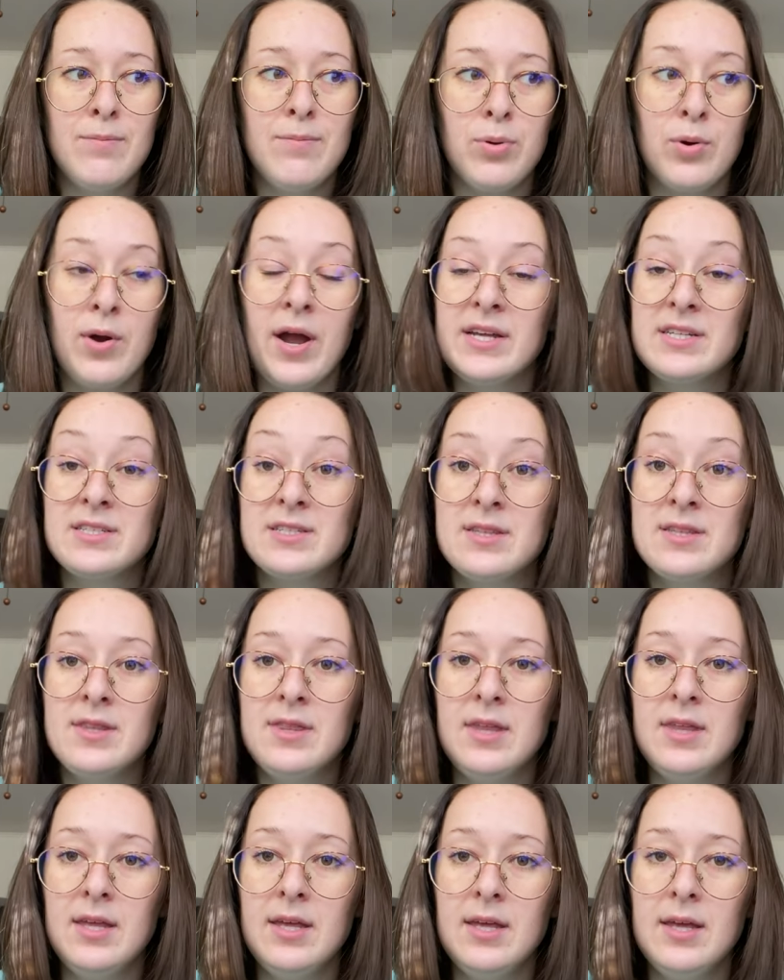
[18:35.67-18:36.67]
price
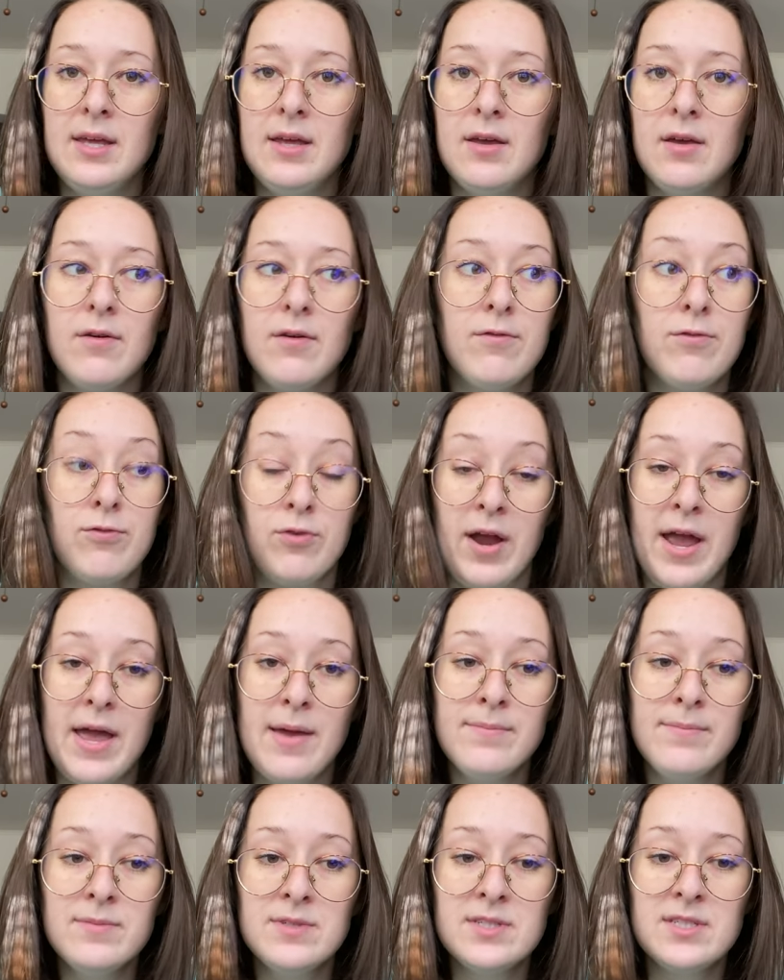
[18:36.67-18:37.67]
the
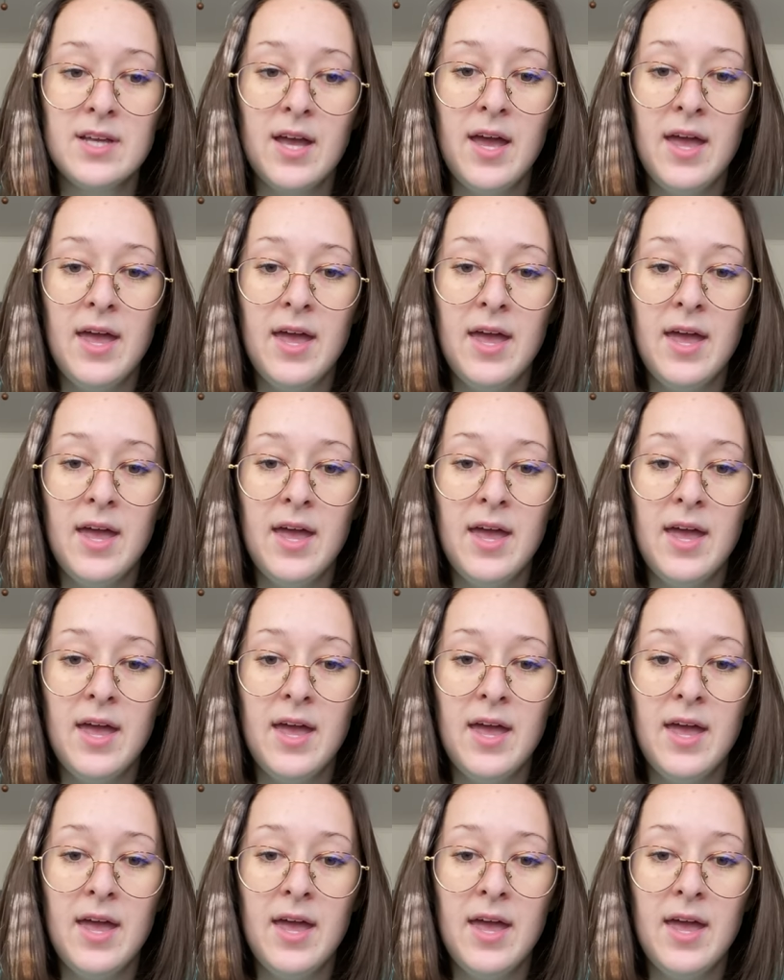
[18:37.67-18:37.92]
frames.